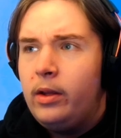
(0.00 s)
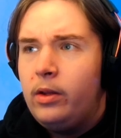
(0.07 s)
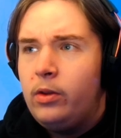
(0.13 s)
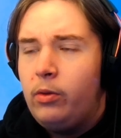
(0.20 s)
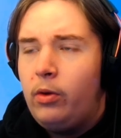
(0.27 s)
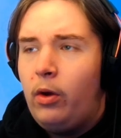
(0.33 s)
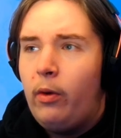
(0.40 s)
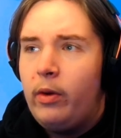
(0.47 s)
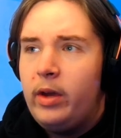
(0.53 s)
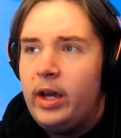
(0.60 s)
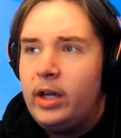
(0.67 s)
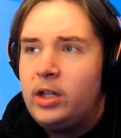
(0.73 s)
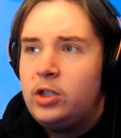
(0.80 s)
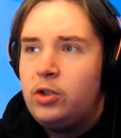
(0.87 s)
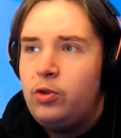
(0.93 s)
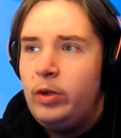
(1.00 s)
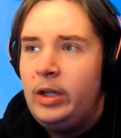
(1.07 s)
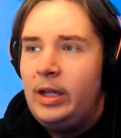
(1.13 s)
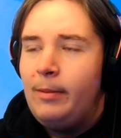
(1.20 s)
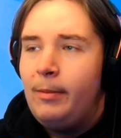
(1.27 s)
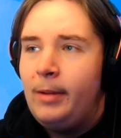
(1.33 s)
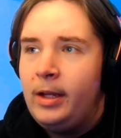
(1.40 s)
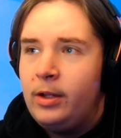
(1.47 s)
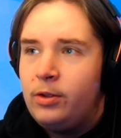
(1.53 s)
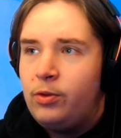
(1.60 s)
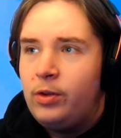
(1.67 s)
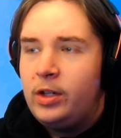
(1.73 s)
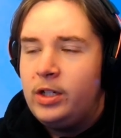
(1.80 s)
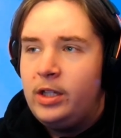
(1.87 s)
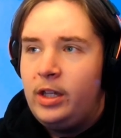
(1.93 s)
You know, extremely
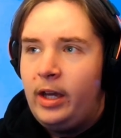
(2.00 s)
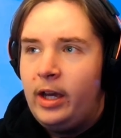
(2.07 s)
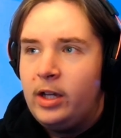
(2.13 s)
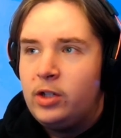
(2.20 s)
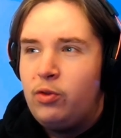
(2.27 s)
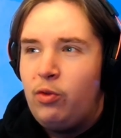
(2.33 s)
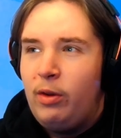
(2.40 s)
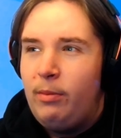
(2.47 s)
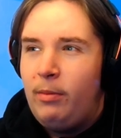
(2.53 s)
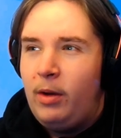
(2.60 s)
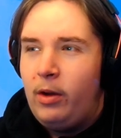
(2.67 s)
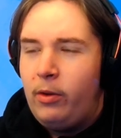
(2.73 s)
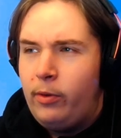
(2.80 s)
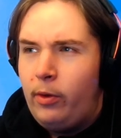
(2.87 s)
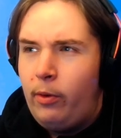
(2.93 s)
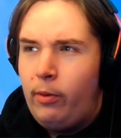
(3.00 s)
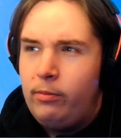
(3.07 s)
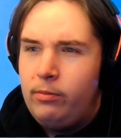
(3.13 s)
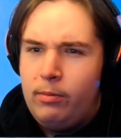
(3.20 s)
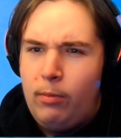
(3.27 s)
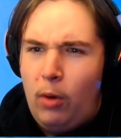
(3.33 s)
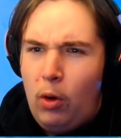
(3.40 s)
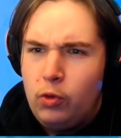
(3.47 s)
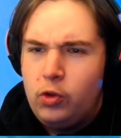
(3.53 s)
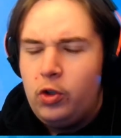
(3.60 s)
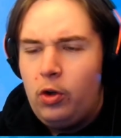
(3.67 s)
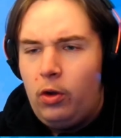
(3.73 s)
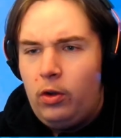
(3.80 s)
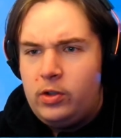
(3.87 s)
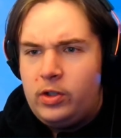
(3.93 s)
interesting, extremely, you know,
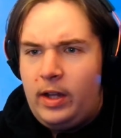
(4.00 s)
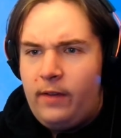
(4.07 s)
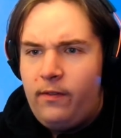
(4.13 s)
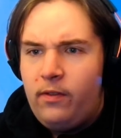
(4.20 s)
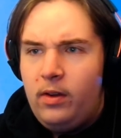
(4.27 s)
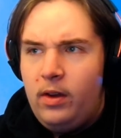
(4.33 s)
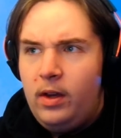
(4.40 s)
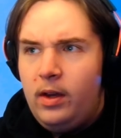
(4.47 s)
emotional stuff.